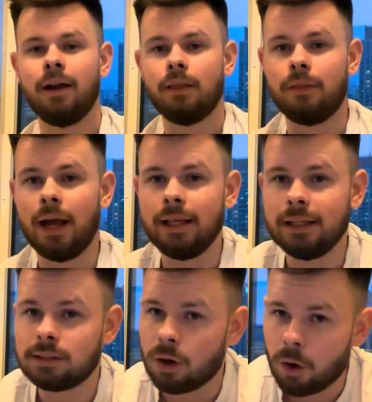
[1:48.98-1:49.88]
that
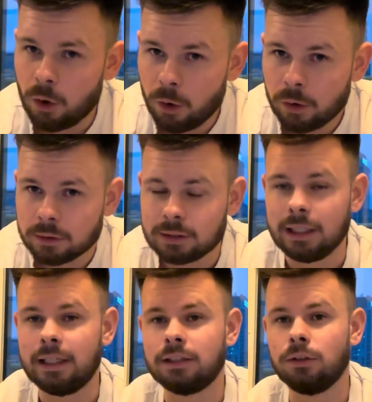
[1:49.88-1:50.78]
is earned.
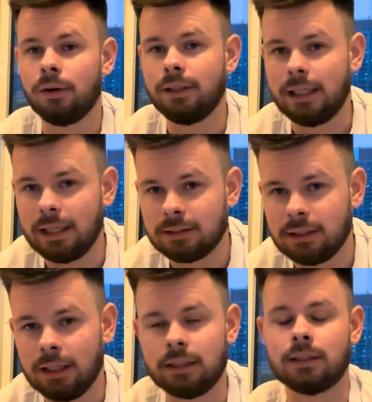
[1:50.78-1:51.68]
It is not
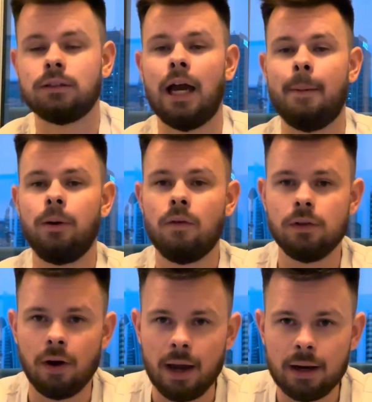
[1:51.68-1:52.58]
easy. It doesn't happen
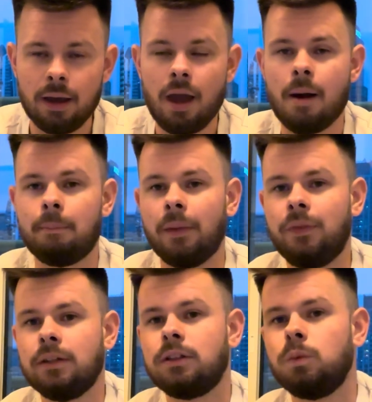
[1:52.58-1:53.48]
overnight, but
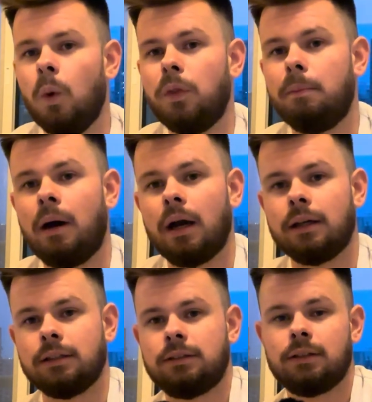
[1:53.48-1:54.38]
this is what the
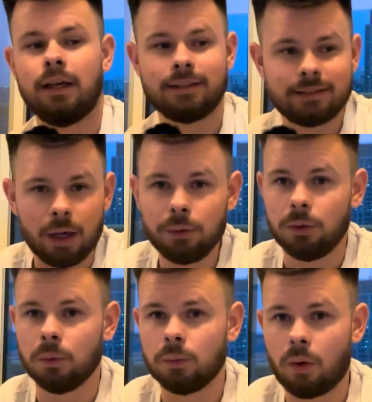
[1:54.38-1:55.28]
marketers sell
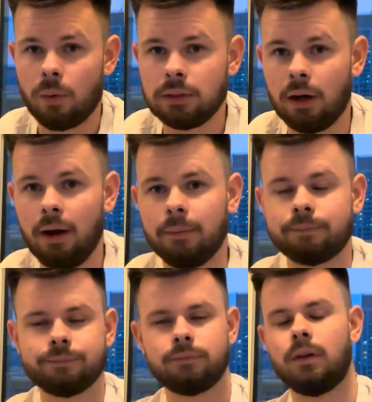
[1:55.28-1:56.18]
you all the time.
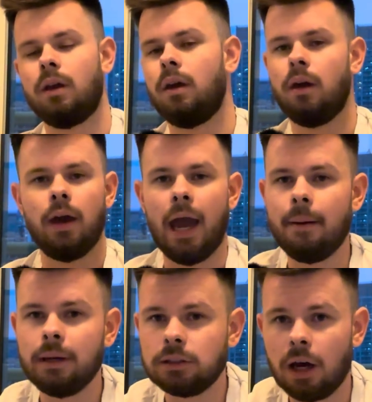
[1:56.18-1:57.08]
How
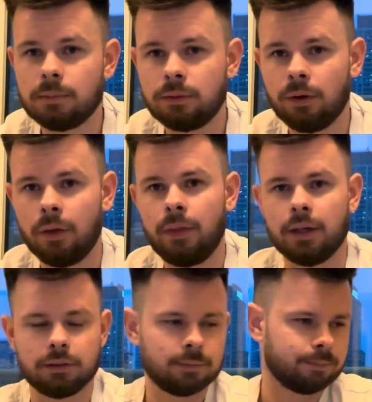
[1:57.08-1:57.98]
many times have you heard
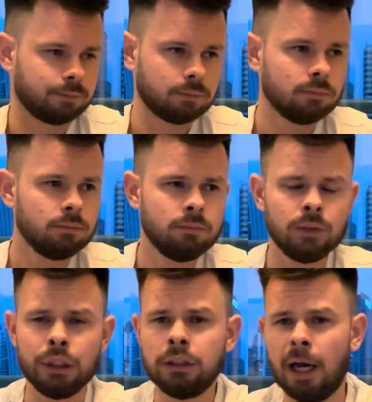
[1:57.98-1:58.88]
this?
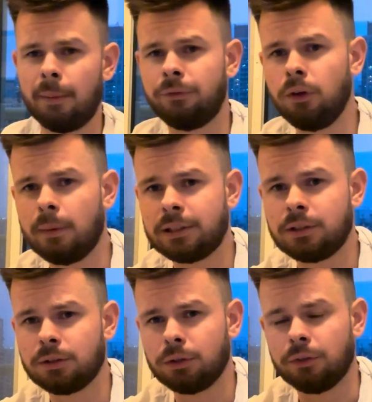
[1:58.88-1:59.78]
You type a few
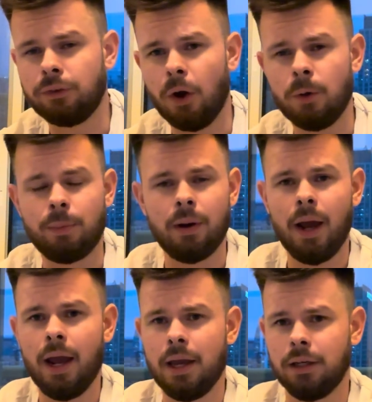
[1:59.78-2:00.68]
messages on your phone per
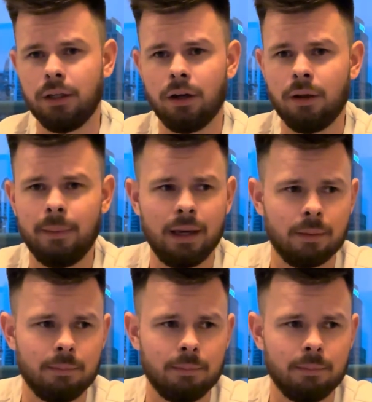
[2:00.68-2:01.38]
day and you're going to make $1